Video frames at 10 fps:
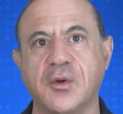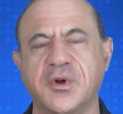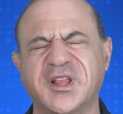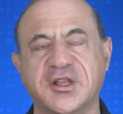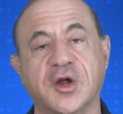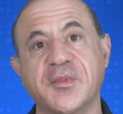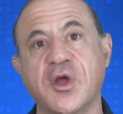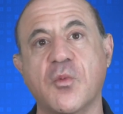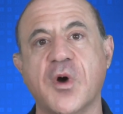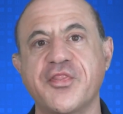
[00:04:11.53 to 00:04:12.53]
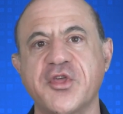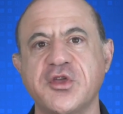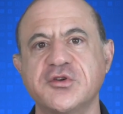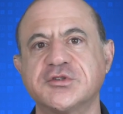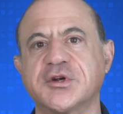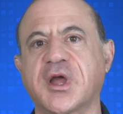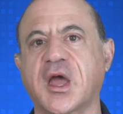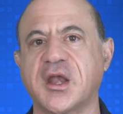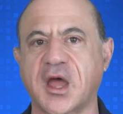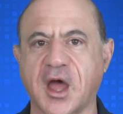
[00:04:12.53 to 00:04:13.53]
We're determining what the user
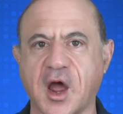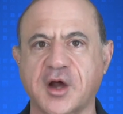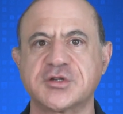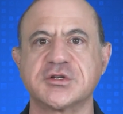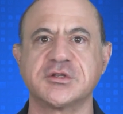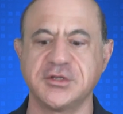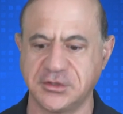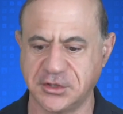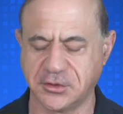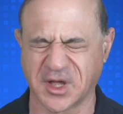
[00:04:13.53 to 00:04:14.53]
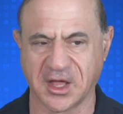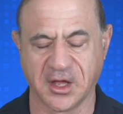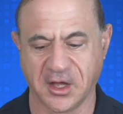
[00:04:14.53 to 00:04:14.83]
can actually do.